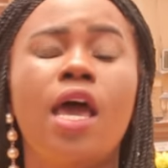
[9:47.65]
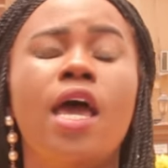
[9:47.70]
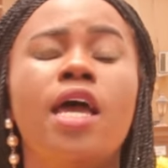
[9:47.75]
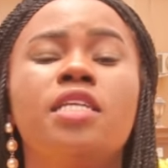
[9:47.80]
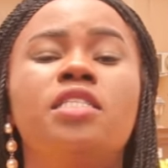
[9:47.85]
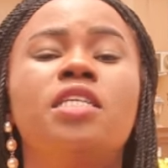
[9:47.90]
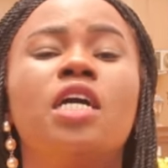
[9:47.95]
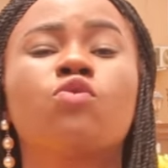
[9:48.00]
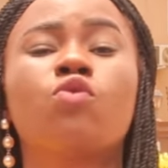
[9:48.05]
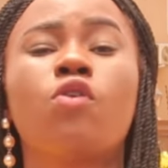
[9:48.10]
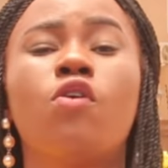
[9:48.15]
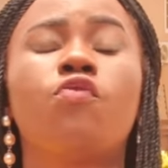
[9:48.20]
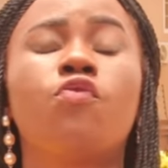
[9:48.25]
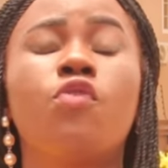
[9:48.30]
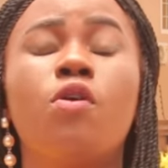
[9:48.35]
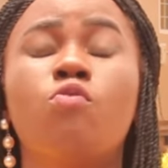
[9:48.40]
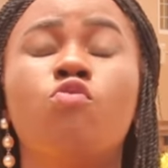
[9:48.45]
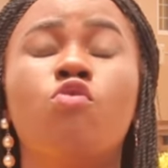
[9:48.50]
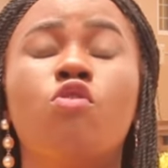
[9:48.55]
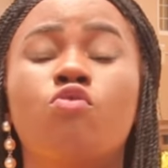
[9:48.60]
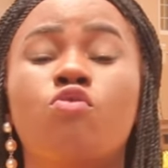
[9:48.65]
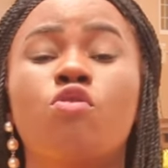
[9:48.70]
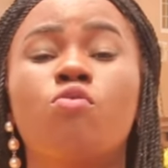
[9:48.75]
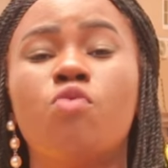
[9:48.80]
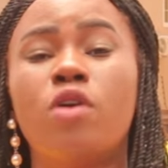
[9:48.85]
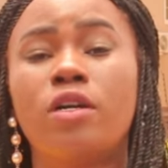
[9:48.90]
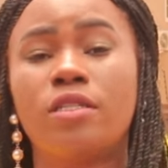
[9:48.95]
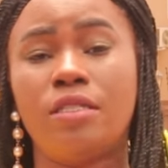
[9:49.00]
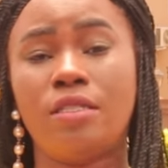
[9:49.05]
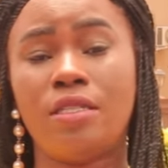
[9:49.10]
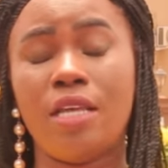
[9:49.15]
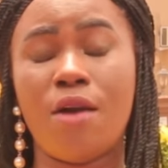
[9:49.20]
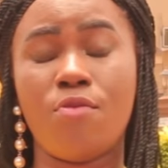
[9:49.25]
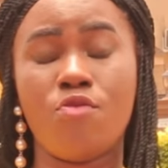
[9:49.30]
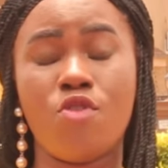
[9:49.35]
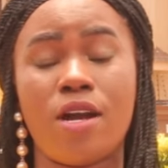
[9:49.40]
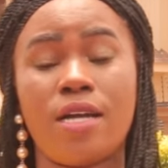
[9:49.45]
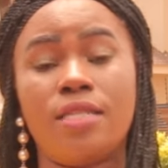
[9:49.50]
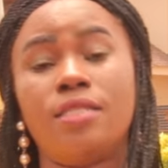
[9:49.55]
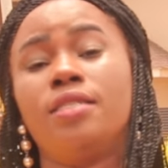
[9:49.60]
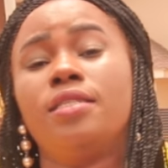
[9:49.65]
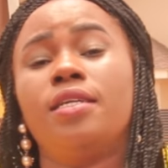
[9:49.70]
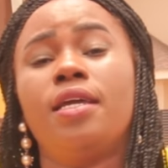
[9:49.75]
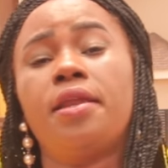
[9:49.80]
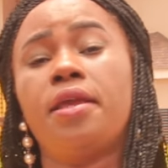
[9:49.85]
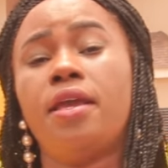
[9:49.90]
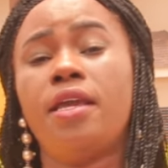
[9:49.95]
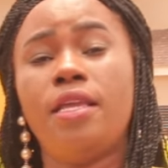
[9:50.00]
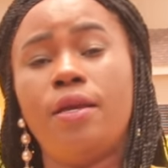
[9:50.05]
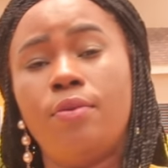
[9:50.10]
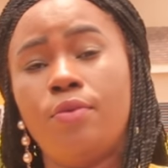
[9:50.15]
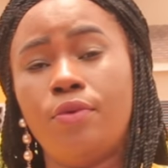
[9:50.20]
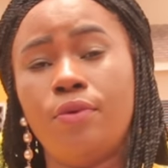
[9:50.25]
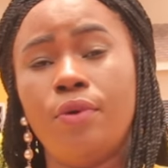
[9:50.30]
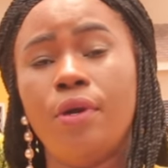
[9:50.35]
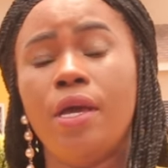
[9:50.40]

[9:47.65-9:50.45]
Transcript: It just all from Mokrum was, you see, I'm one as a denny.